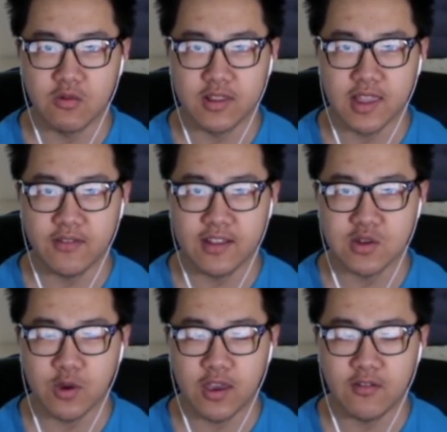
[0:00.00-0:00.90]
when life gets in
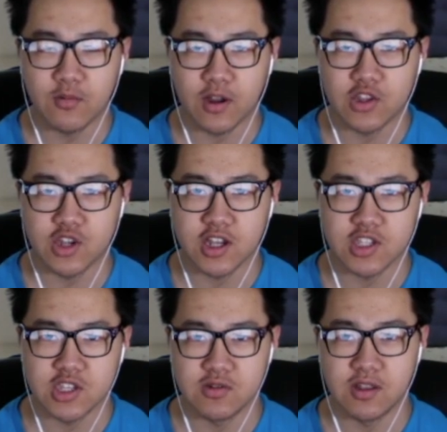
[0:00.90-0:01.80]
the way of your
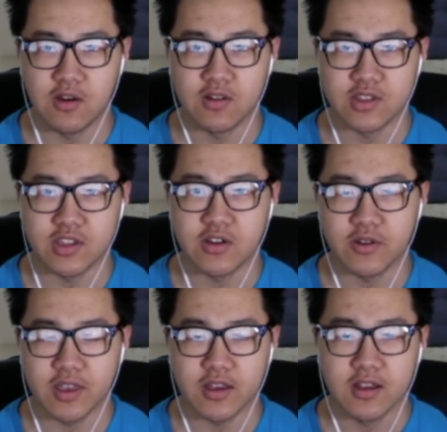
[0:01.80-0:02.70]
projects, you know it's
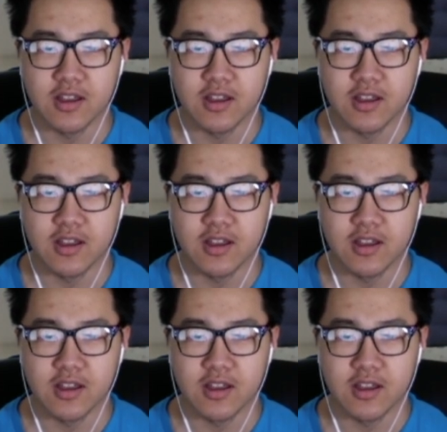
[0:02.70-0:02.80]
annoying.